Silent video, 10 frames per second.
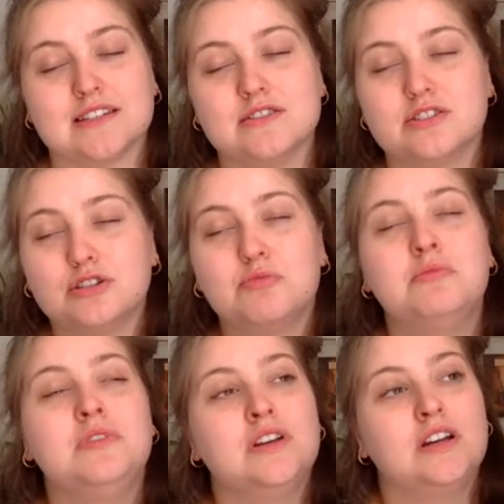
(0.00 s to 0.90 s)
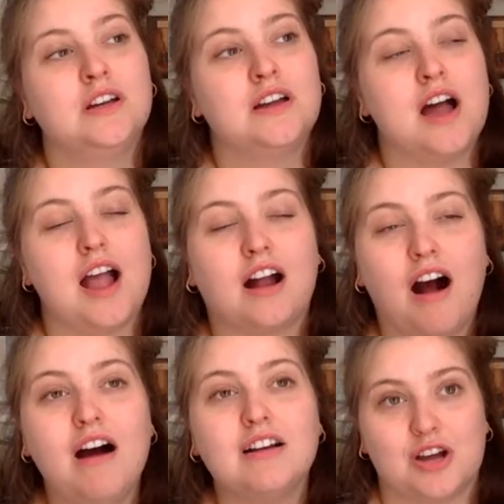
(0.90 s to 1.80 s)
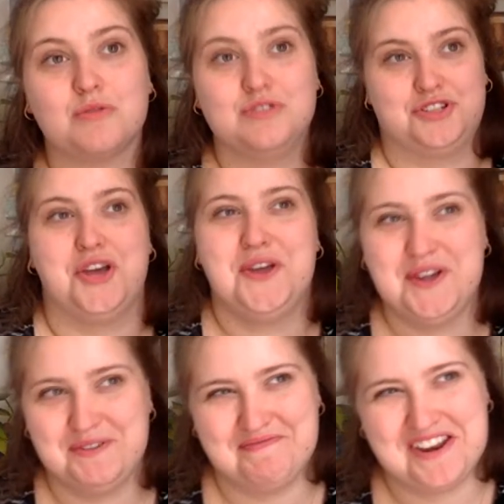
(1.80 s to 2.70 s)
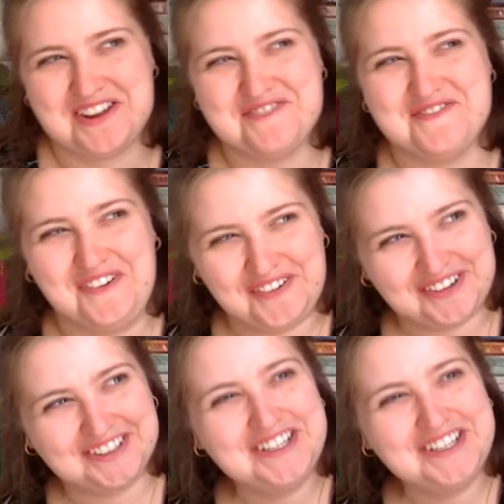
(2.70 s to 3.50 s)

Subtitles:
And Zoom, I can't go on Zoom anymore.